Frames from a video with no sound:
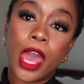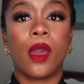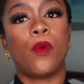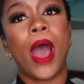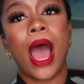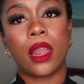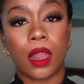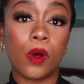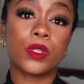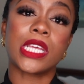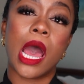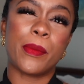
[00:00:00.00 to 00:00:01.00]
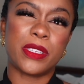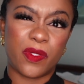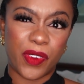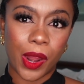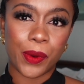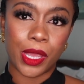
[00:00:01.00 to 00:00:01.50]
And why alone time is
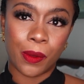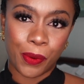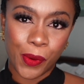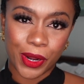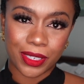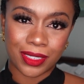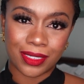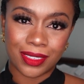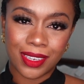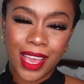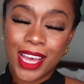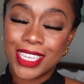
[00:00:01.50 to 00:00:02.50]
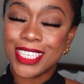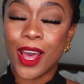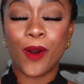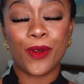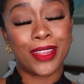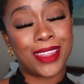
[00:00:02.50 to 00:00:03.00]
very important.
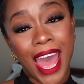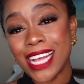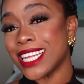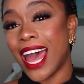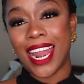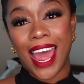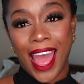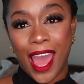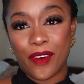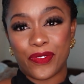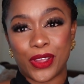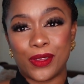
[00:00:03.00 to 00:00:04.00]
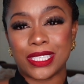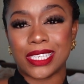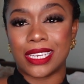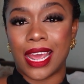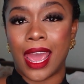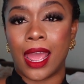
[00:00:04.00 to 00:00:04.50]
So that's all I have for you
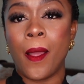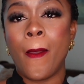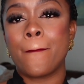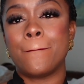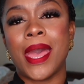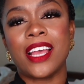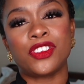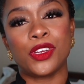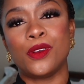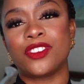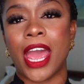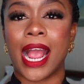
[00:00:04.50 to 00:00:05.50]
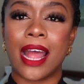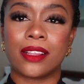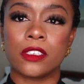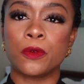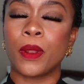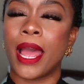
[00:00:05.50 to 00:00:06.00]
today. Make sure you check out
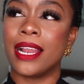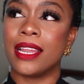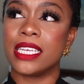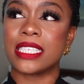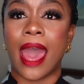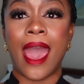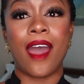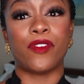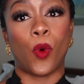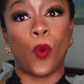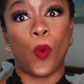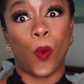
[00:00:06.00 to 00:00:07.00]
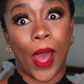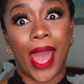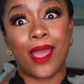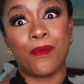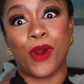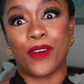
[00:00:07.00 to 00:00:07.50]
this playlist. I have
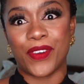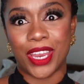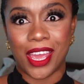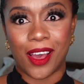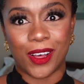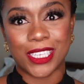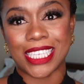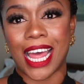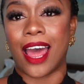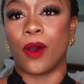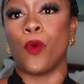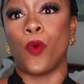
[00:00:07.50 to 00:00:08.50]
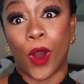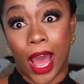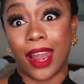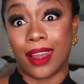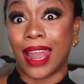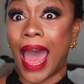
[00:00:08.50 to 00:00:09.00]
way more videos,
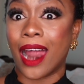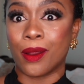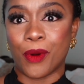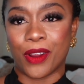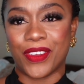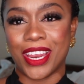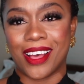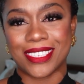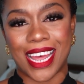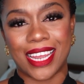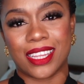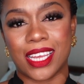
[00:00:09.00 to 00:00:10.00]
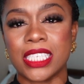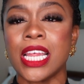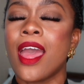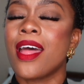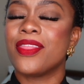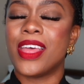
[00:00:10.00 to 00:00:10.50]
a lot of more videos like this
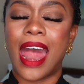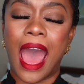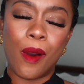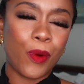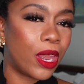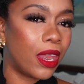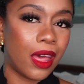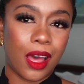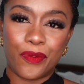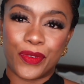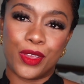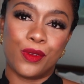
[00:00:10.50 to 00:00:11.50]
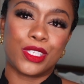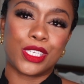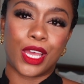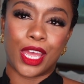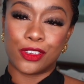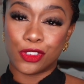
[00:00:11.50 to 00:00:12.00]
that I would love for you
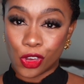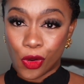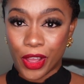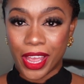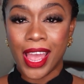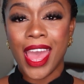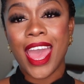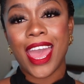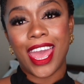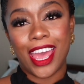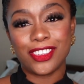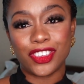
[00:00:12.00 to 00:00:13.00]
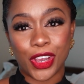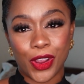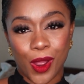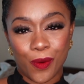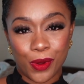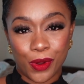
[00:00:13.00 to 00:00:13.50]
to enjoy. It's your
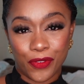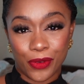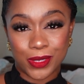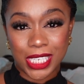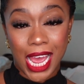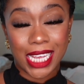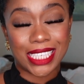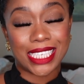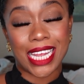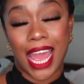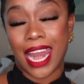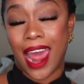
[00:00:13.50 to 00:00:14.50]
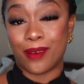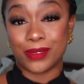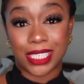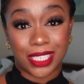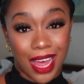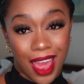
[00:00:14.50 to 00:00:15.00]
girl Riri from Texas, and I'm
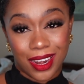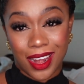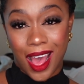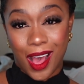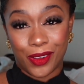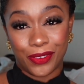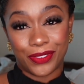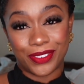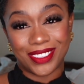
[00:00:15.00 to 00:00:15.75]
signing off.